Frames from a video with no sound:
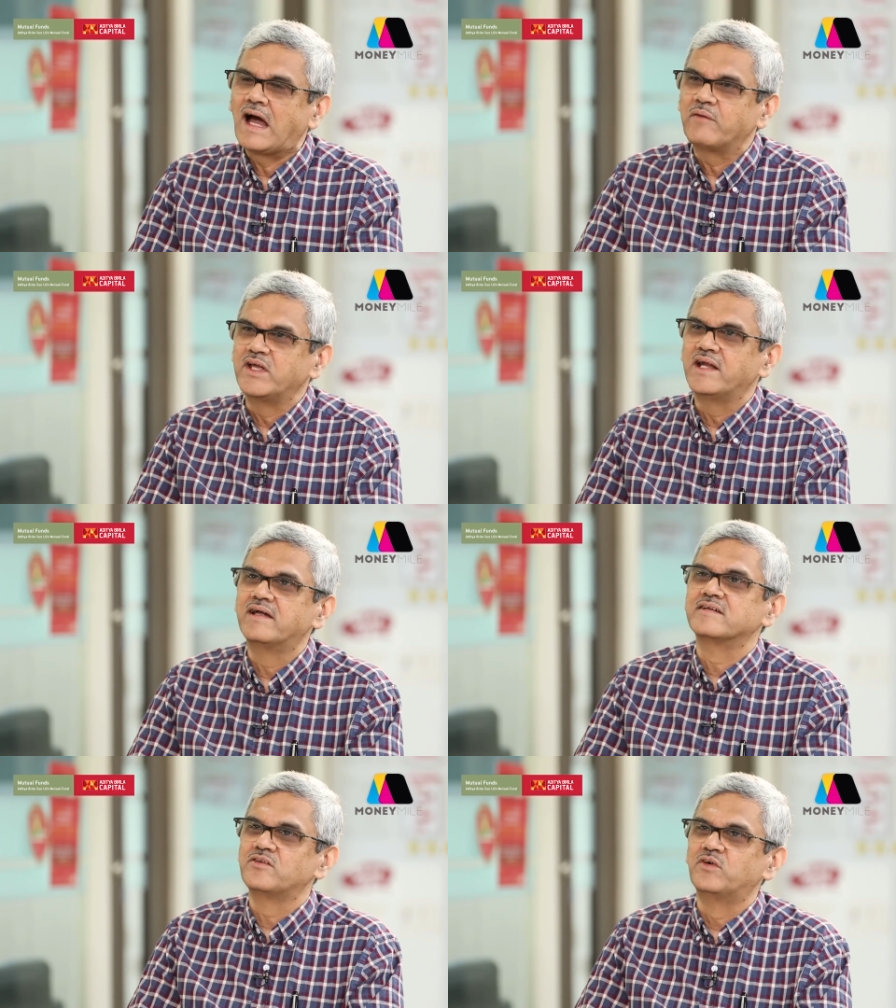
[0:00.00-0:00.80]
I mean, it
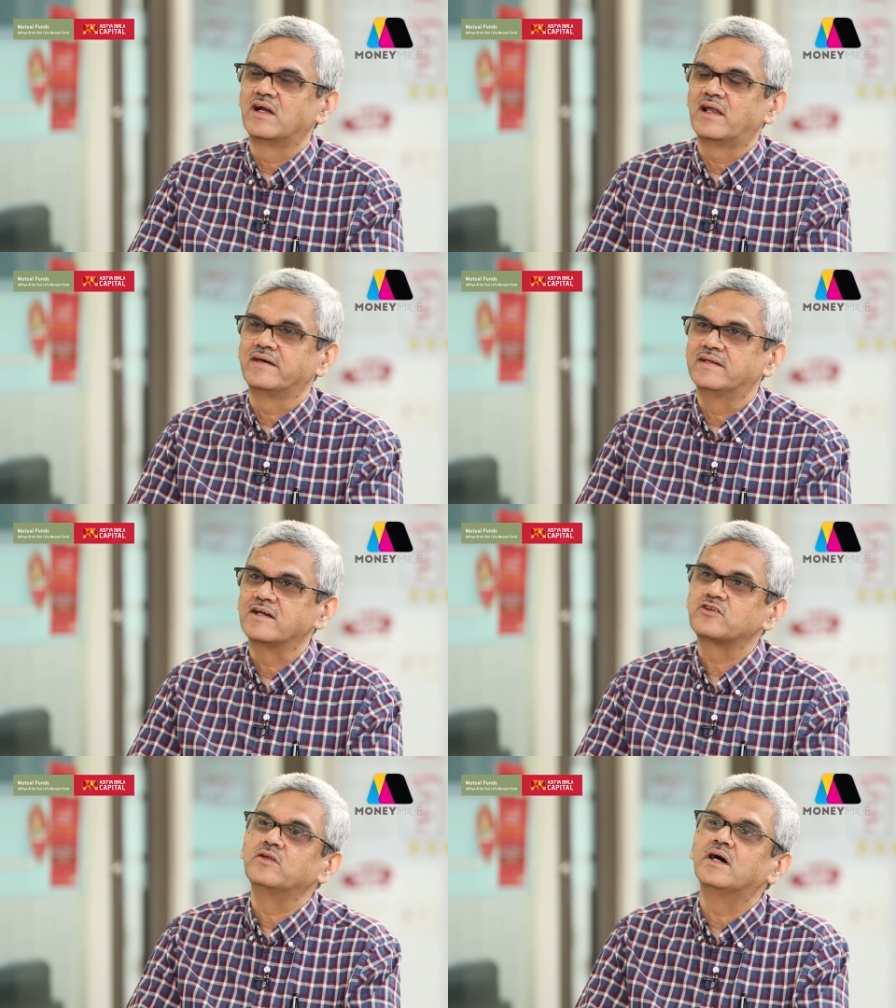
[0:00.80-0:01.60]
doesn't work like
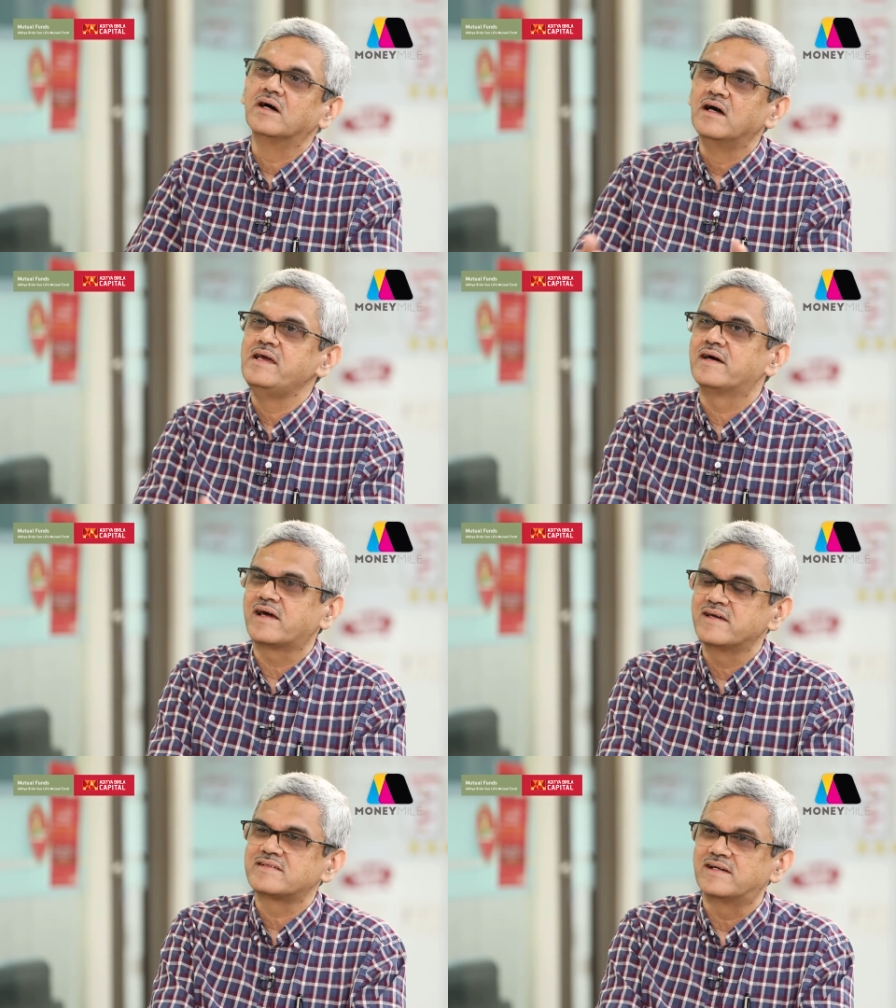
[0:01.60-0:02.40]
that. So the earlier
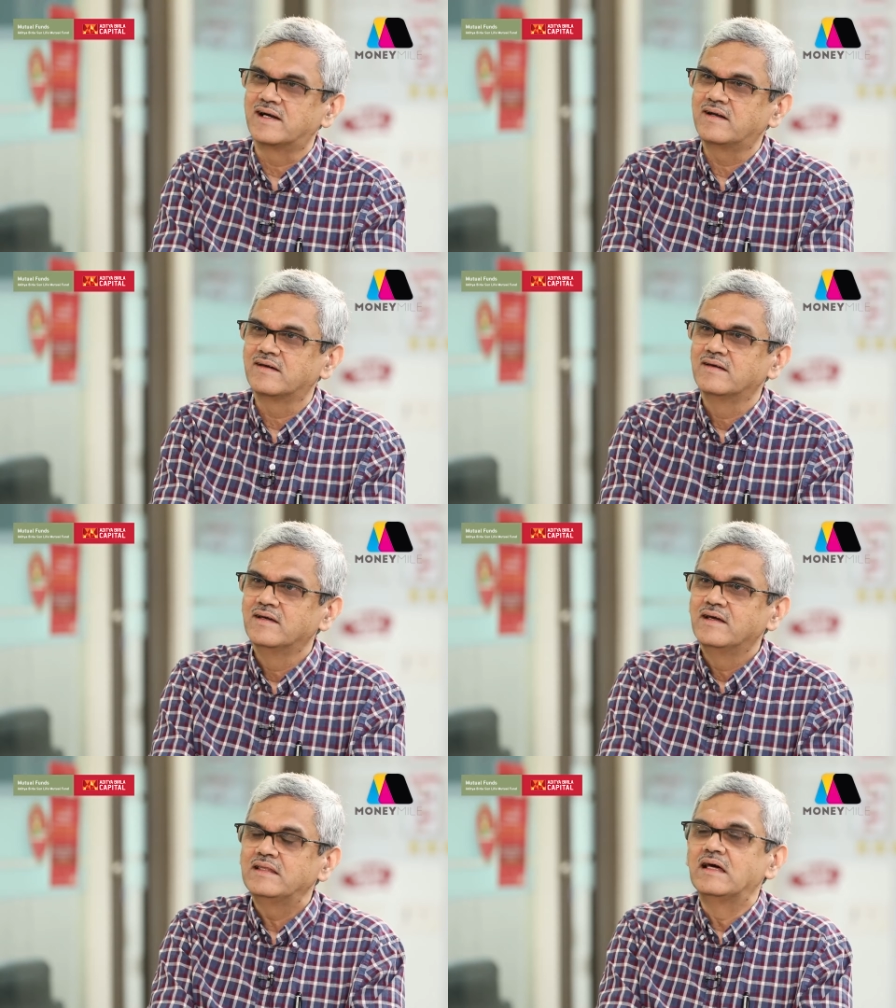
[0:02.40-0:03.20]
I start,
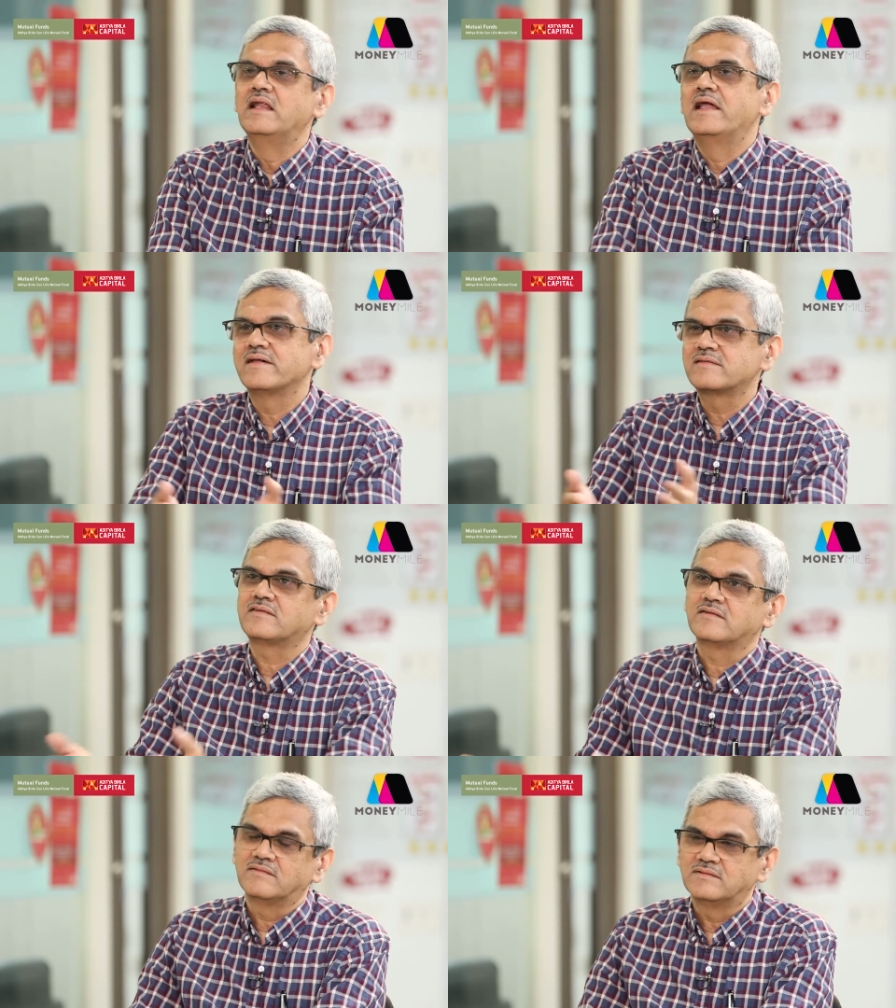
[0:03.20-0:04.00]
the
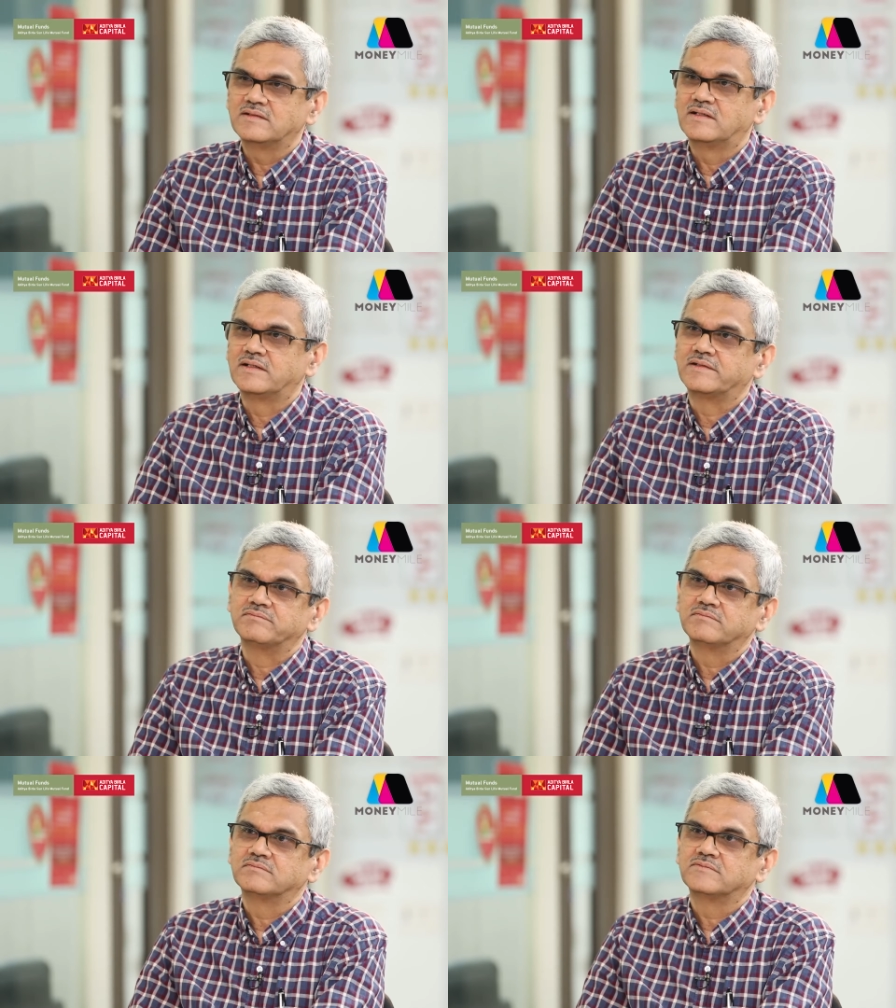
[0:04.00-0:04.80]
less uh,
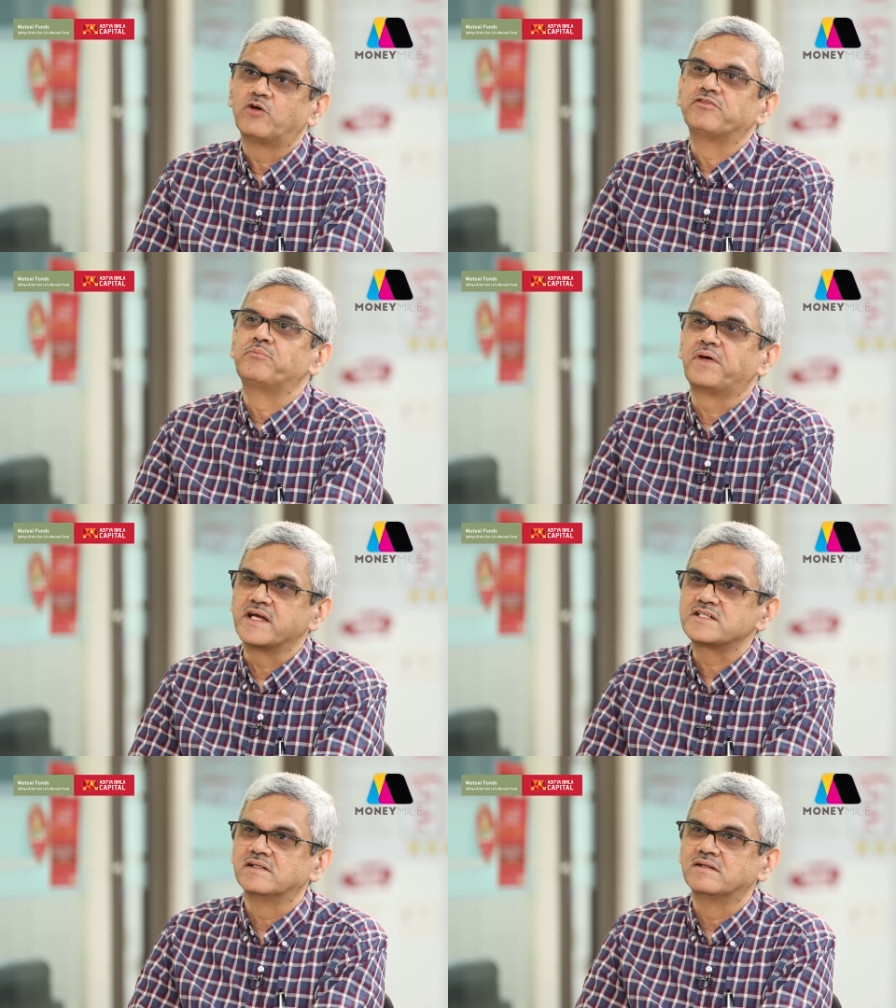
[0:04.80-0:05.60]
of a
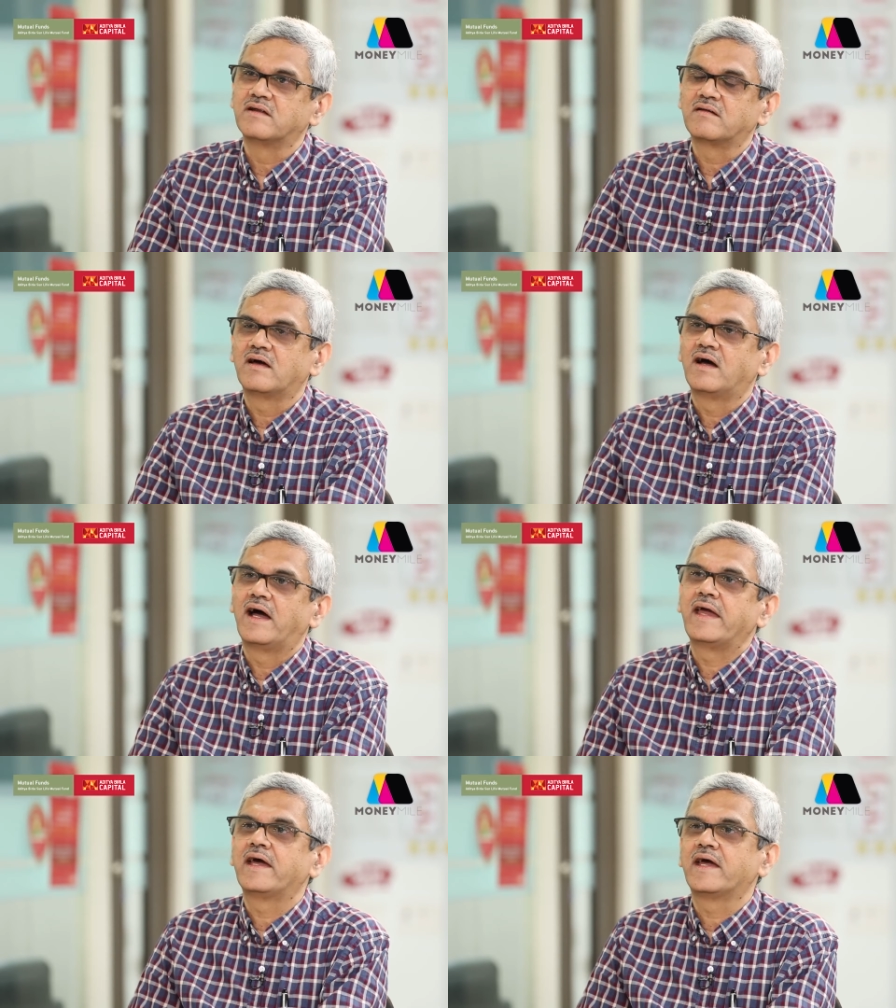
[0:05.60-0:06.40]
pressure
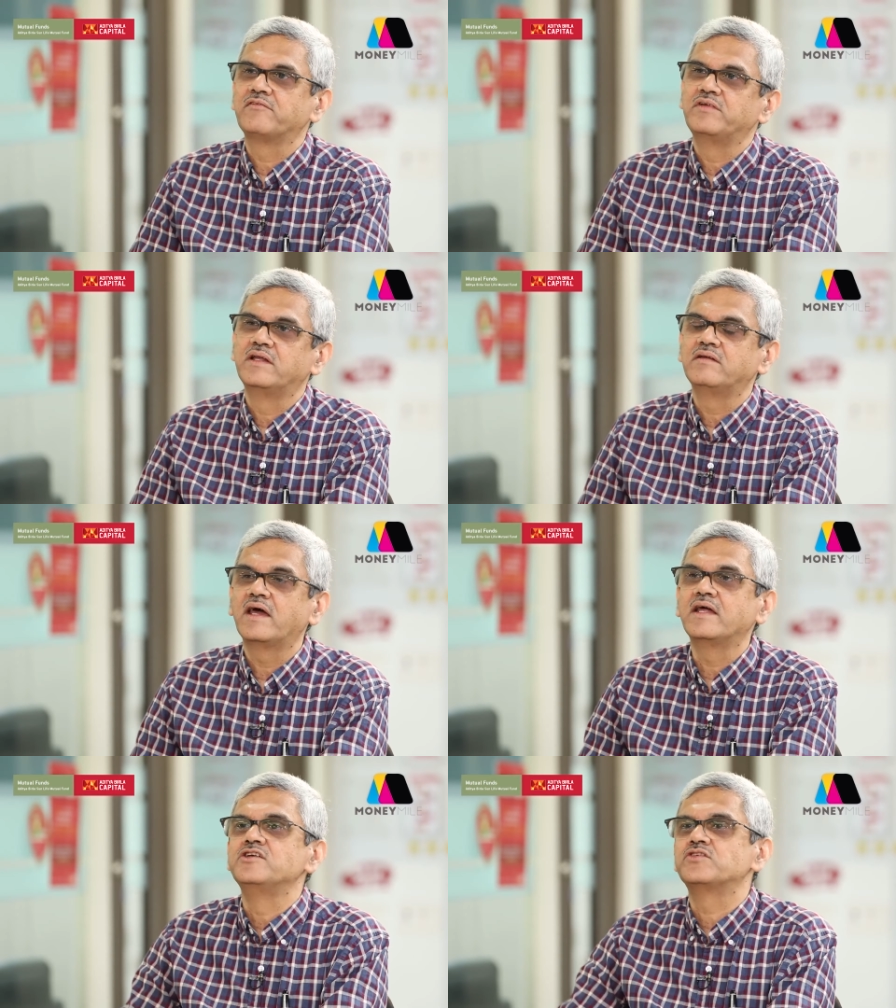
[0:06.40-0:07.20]
I have in
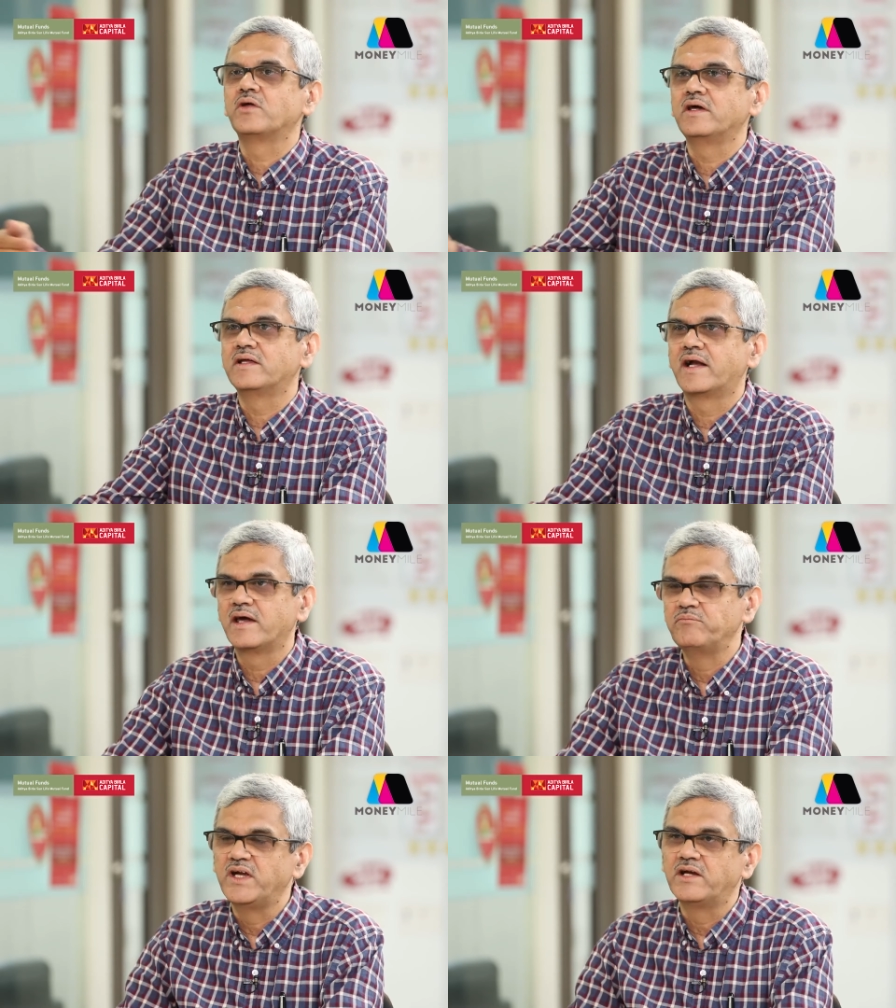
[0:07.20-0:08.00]
ensuring that
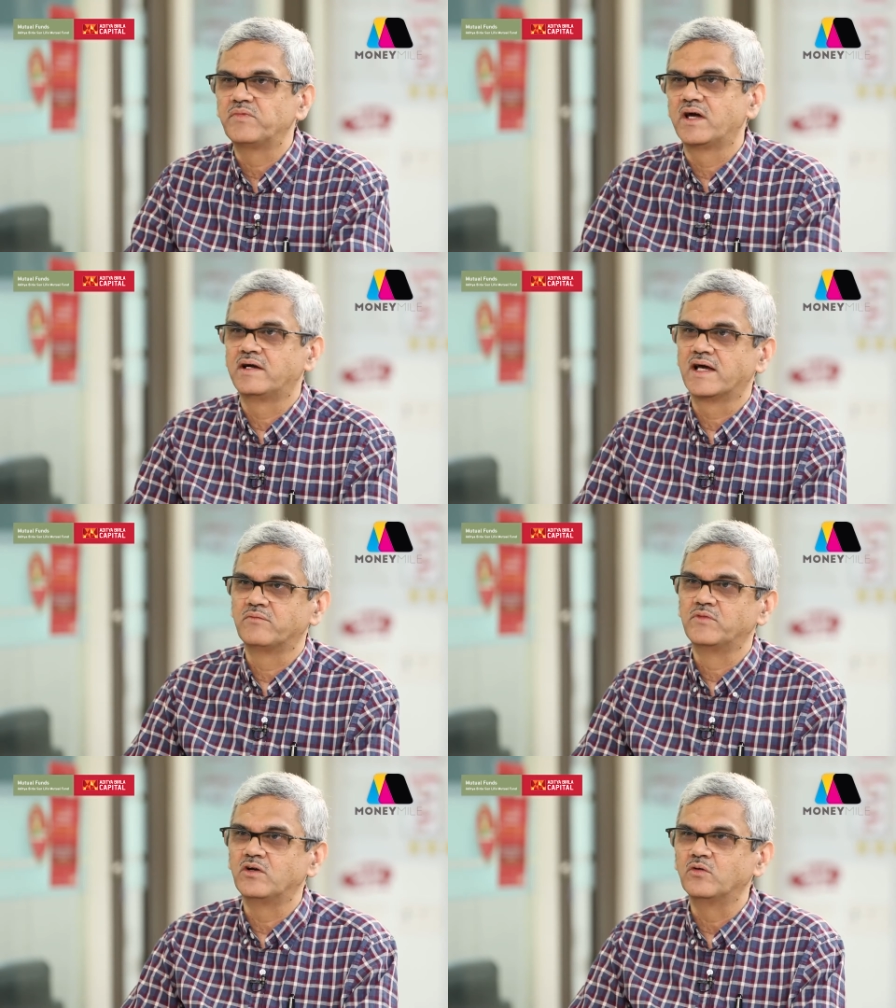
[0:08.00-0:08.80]
I meet my
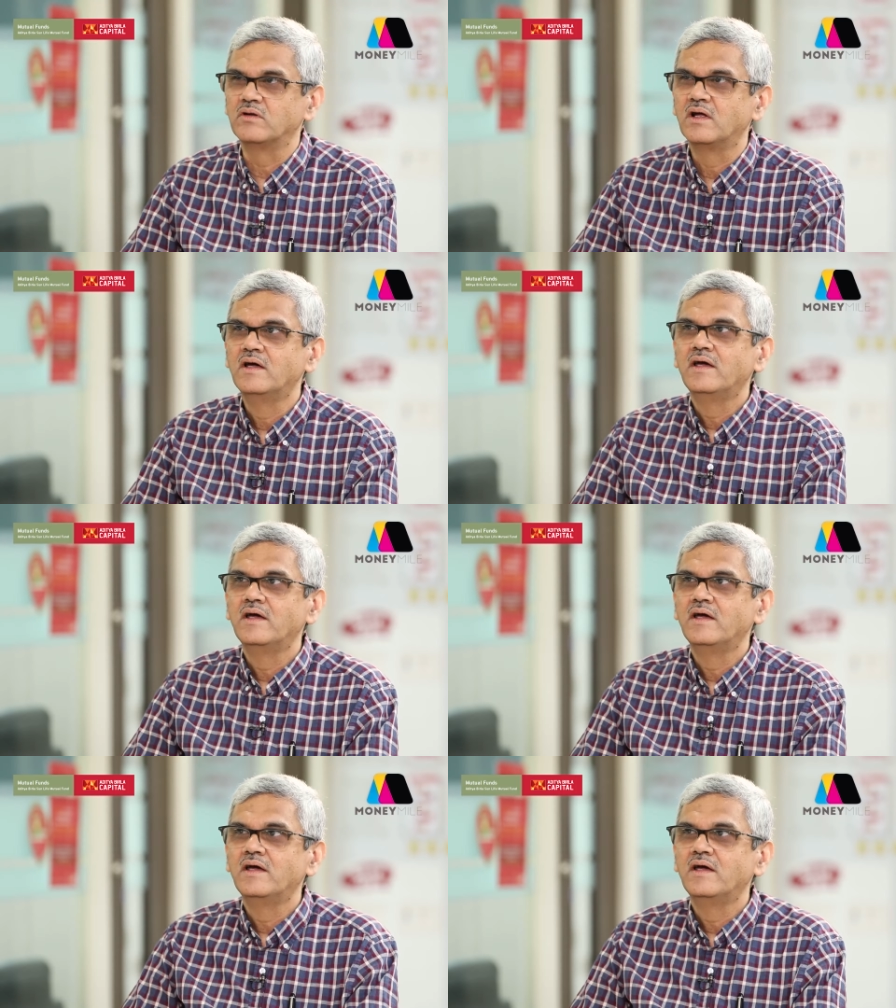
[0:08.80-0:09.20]
retirement goal.